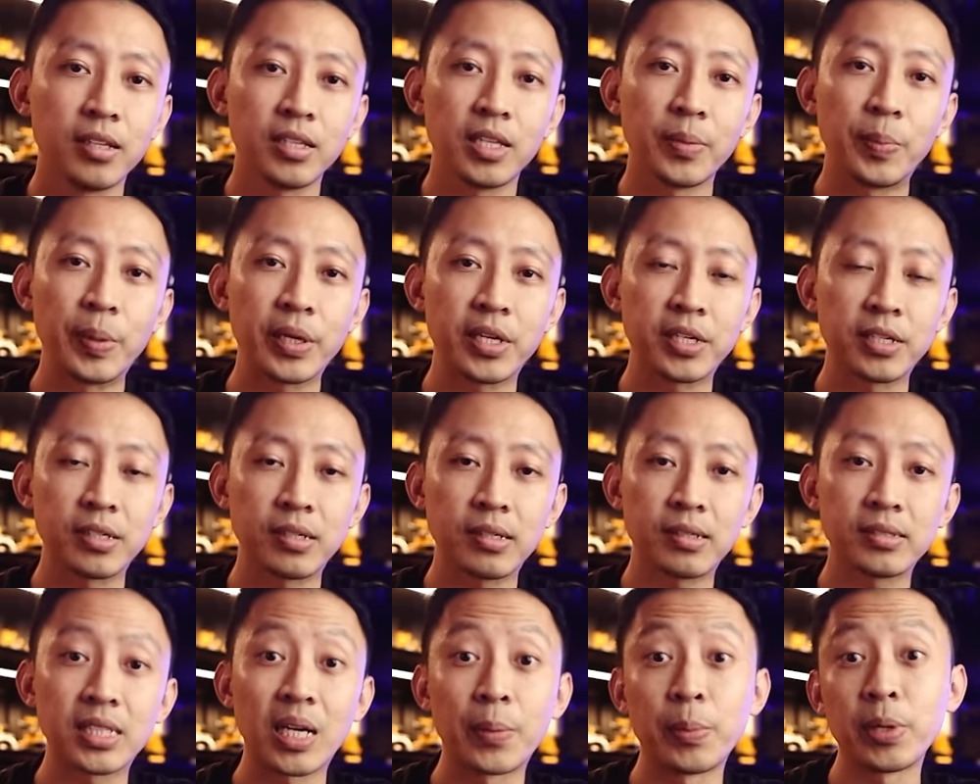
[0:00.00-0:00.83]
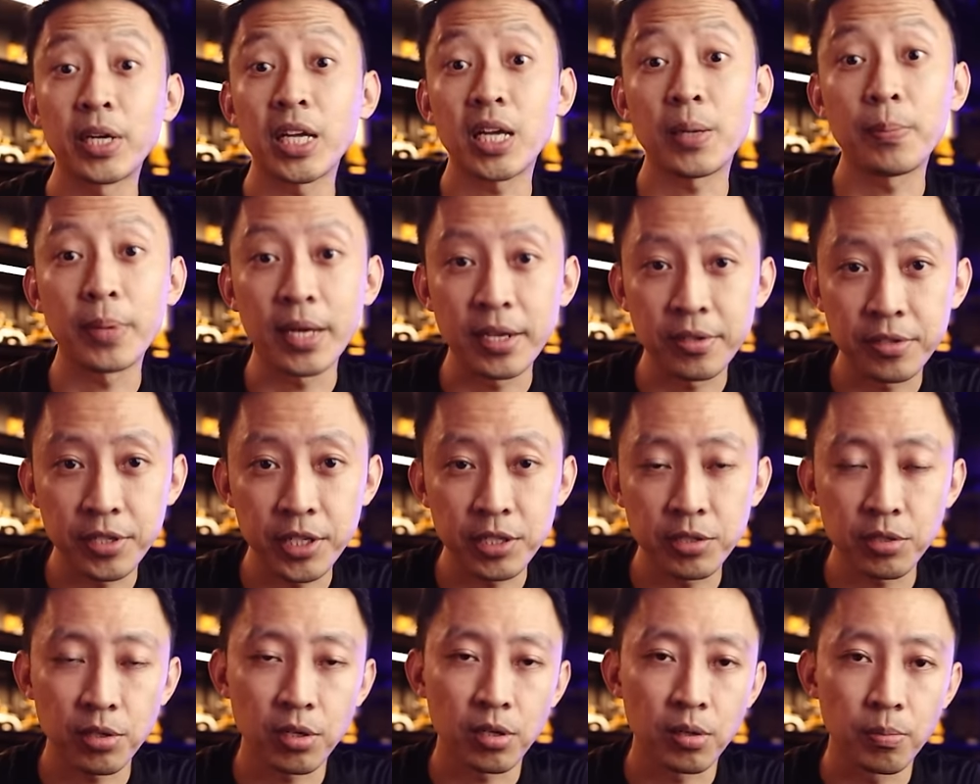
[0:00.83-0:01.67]
typical AA
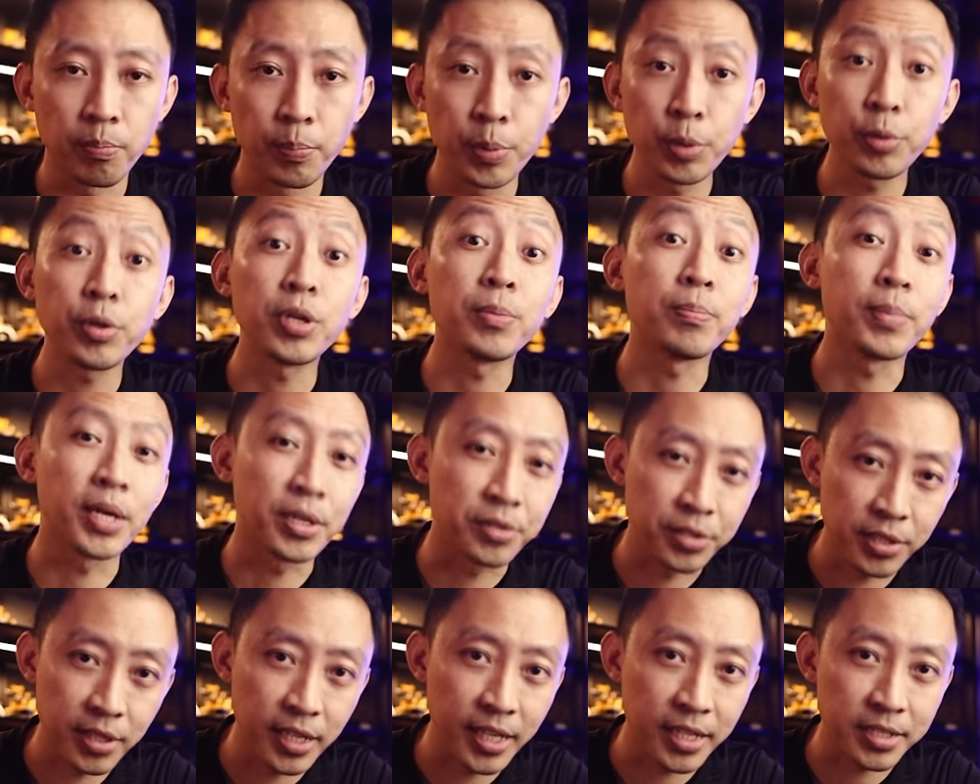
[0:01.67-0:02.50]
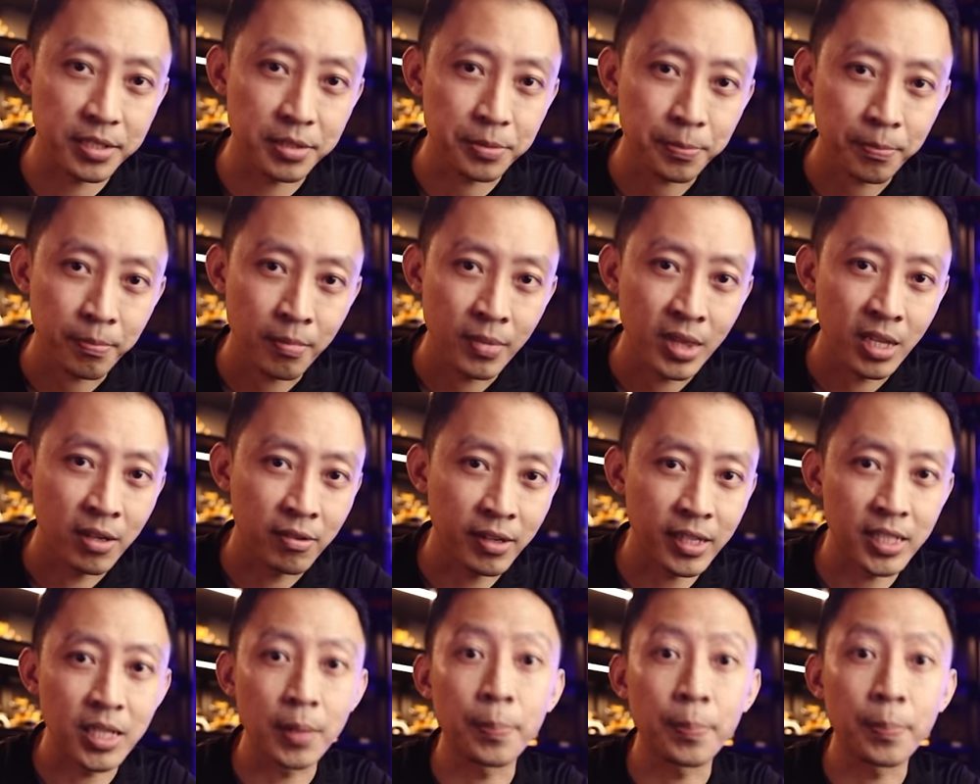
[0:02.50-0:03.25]
batteries or built-in battery lights, right?